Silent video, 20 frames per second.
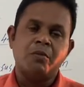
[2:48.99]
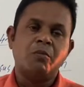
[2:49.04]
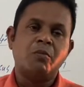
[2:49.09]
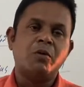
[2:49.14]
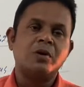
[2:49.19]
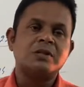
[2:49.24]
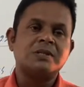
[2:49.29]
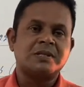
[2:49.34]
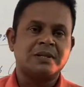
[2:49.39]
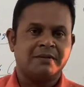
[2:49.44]

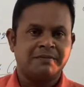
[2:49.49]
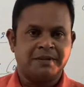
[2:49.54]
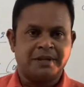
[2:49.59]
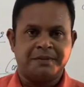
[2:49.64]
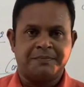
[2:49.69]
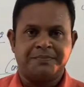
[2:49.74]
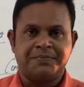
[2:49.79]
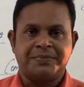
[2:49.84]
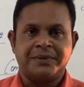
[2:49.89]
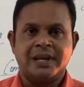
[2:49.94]
most of
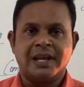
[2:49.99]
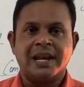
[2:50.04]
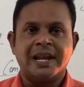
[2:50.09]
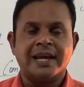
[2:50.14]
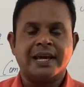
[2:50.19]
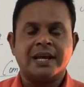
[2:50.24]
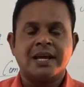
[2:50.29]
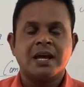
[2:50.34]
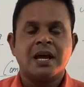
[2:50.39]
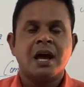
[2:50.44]
them,
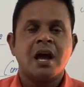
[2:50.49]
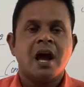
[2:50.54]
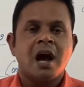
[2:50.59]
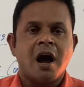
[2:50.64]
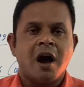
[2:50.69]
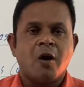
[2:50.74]
like